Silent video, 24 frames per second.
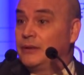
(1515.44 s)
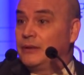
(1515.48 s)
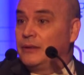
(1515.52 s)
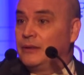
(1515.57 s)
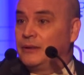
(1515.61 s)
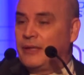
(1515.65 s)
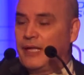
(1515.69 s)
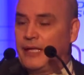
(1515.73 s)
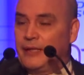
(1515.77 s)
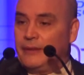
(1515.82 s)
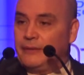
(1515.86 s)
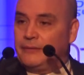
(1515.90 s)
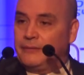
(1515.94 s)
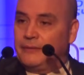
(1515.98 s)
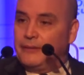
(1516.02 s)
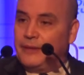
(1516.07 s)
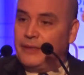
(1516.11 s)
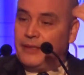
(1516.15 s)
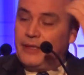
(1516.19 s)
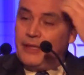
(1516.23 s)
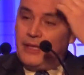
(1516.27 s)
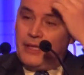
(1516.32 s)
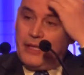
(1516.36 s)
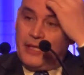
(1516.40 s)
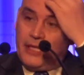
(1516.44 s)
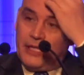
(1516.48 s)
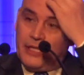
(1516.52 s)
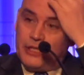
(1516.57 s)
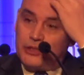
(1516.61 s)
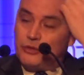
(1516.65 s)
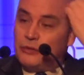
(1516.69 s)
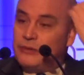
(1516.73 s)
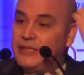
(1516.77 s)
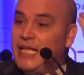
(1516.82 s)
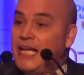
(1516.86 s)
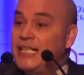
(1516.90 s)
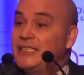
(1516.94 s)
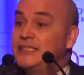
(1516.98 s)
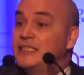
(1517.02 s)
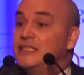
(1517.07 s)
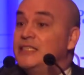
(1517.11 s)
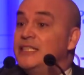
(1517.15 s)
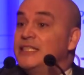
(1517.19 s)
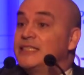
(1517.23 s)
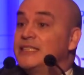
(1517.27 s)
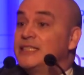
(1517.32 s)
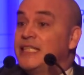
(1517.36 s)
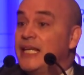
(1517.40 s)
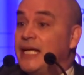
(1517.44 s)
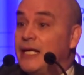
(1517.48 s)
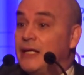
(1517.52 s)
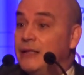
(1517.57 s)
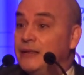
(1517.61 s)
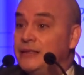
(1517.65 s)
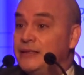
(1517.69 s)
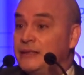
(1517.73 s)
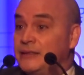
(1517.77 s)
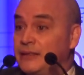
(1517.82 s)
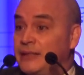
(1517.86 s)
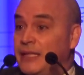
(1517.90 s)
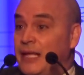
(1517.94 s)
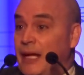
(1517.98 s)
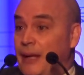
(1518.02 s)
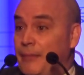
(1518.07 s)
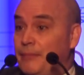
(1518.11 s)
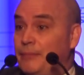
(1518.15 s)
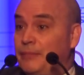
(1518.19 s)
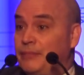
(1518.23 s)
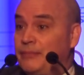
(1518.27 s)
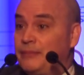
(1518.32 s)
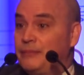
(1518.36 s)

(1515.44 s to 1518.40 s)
Okay? So that's the second step.